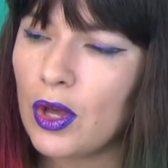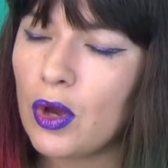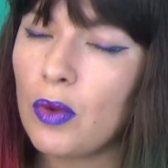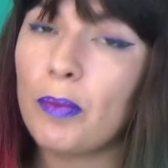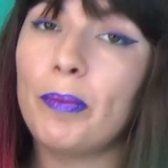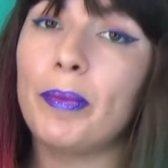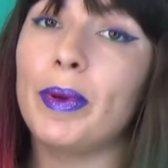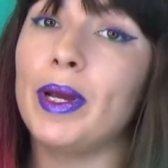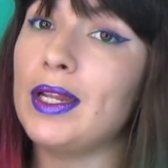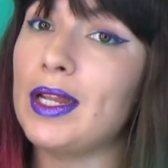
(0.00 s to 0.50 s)

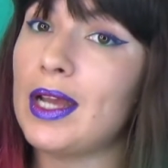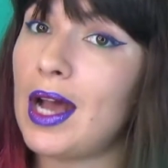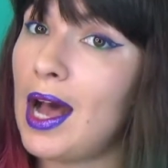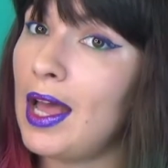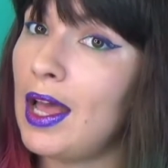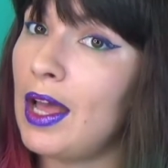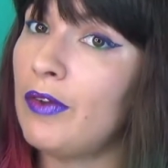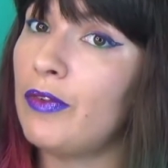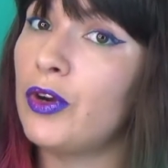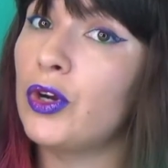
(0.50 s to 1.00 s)
but
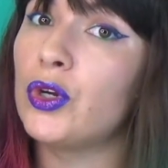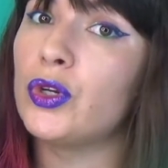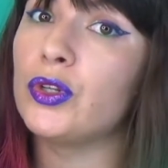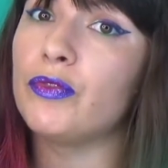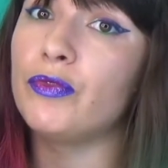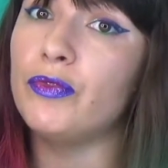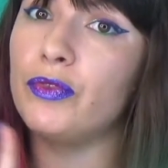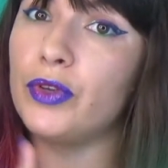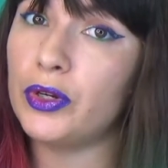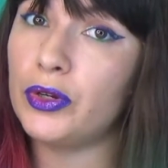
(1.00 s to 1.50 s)
I have heard
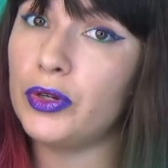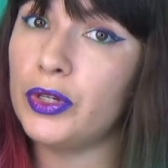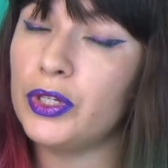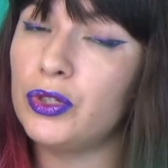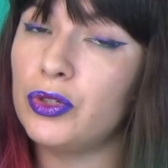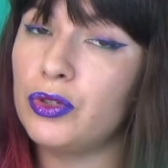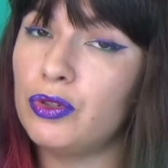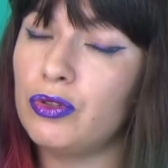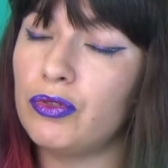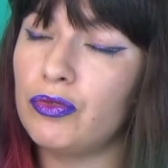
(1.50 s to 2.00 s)
very
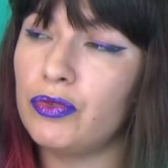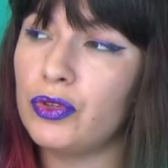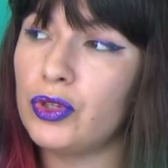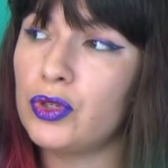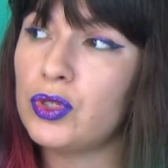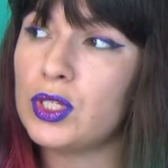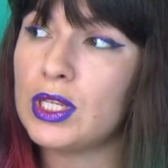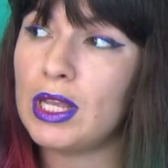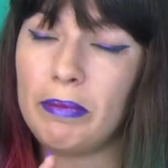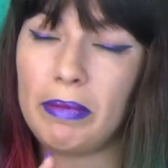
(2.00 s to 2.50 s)
good
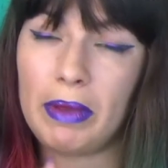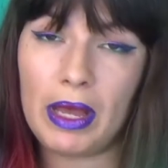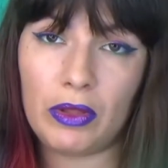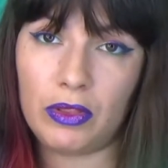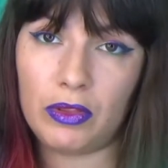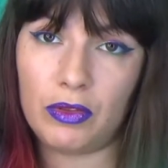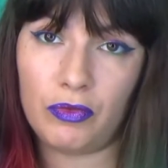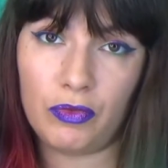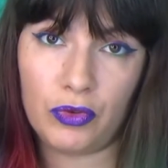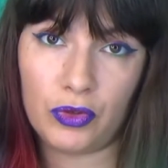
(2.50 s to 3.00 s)
reviews about
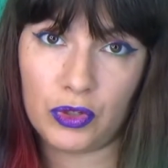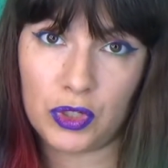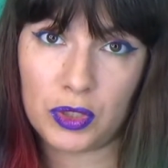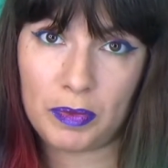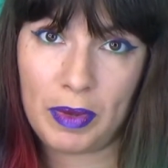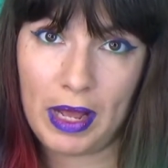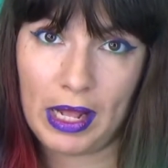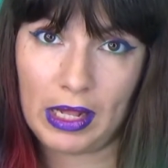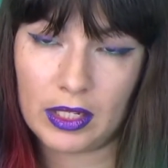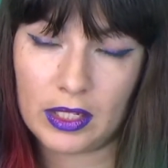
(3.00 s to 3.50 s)
the first
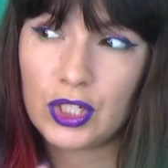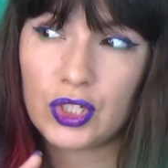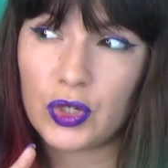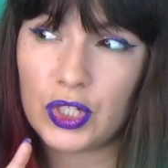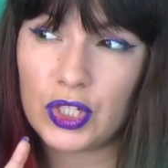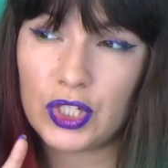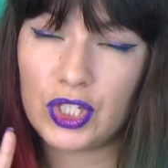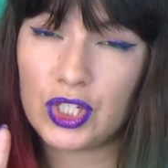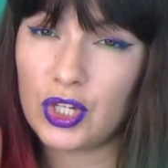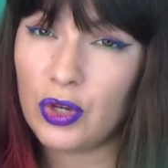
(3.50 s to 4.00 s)
palette. So I
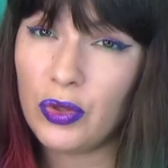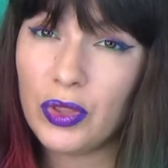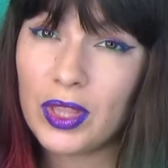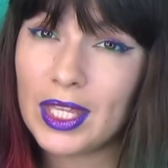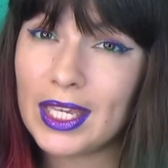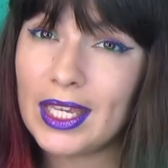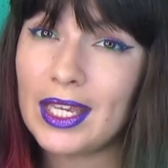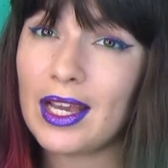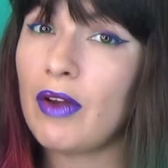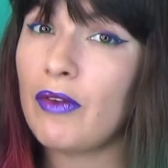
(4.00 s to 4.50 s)
don't
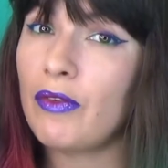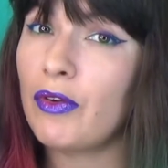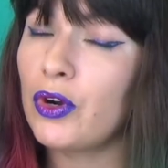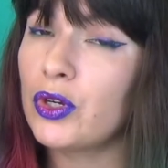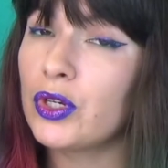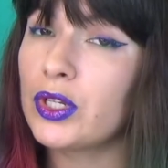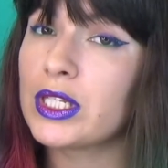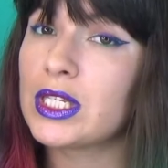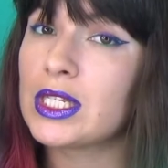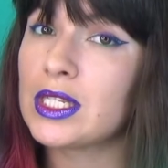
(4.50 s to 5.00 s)
think I've
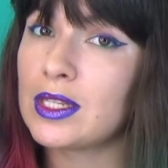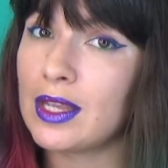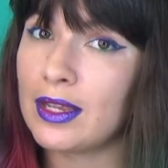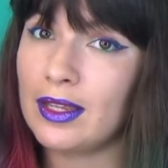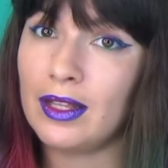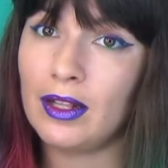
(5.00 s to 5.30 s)
heard a single